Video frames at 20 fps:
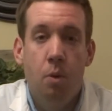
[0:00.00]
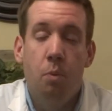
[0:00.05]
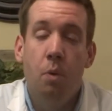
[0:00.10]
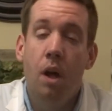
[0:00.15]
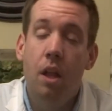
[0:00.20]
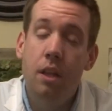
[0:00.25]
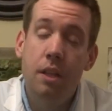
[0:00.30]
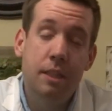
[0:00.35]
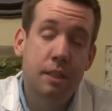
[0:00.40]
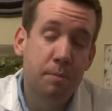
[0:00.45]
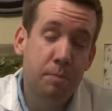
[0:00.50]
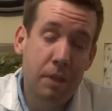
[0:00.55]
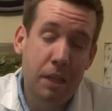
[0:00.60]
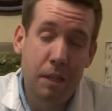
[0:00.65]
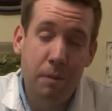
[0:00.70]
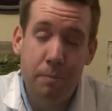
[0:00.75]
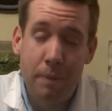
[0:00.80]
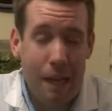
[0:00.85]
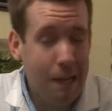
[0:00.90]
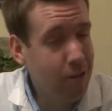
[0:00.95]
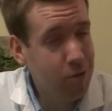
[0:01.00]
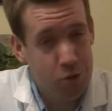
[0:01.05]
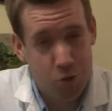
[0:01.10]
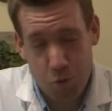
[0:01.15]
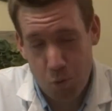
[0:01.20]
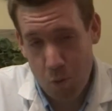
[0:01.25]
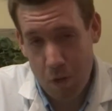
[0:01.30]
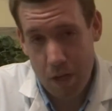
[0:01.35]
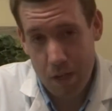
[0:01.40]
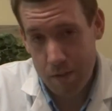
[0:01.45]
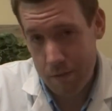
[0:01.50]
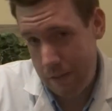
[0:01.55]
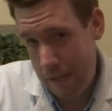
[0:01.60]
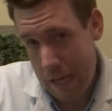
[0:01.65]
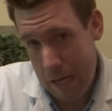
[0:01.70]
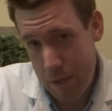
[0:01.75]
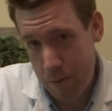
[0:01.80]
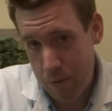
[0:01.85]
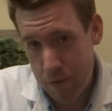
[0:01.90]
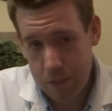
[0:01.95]
Well, it's been about 12
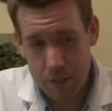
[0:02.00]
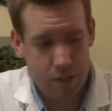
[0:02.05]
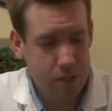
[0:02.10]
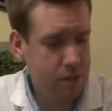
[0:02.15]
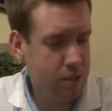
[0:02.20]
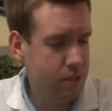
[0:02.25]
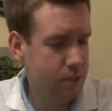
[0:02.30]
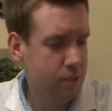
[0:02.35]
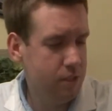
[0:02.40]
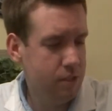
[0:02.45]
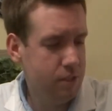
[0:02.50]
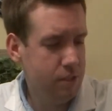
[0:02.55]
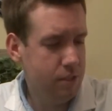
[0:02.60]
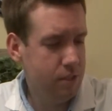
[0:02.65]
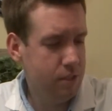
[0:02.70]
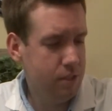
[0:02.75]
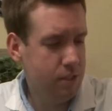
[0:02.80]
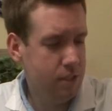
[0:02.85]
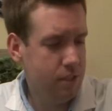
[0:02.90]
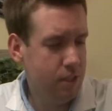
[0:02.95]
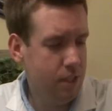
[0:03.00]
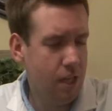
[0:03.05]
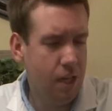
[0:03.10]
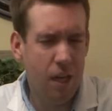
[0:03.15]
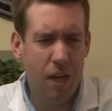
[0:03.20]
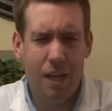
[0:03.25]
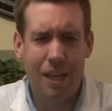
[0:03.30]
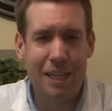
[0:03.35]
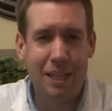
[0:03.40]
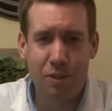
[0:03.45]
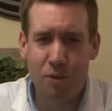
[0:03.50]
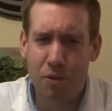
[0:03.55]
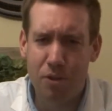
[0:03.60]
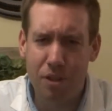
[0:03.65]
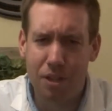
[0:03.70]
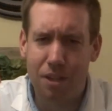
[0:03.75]
hours. Ignore